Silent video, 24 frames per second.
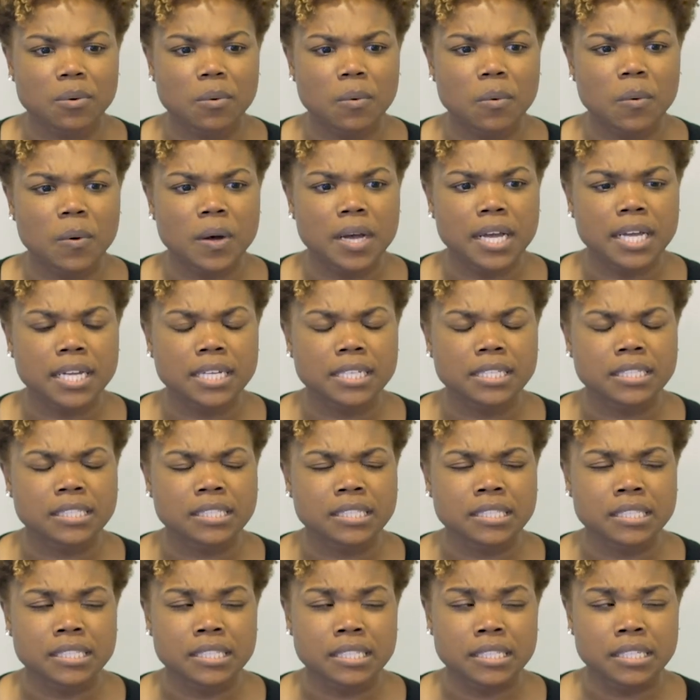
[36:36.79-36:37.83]
on
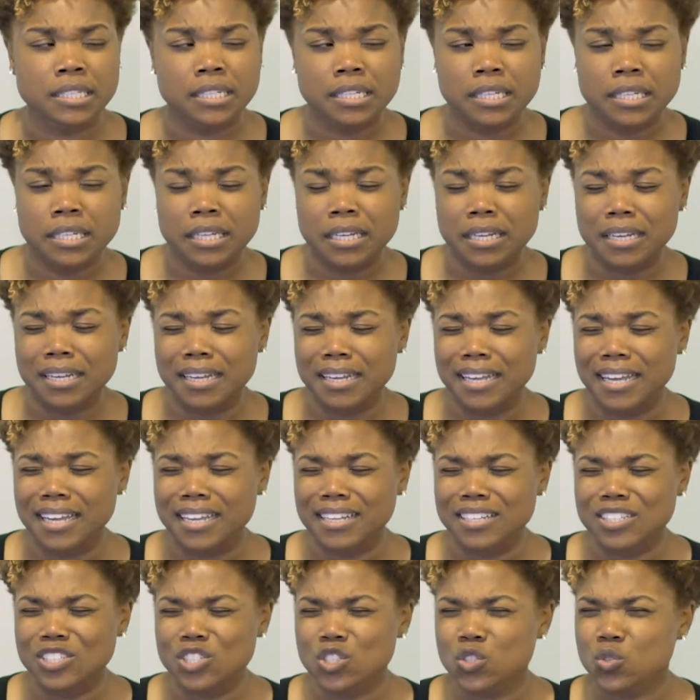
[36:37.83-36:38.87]

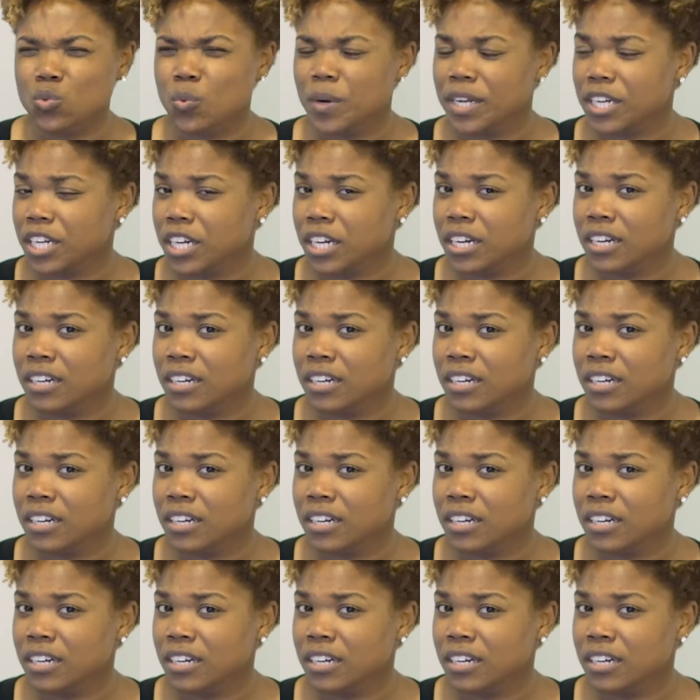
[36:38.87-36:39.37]
Twitter.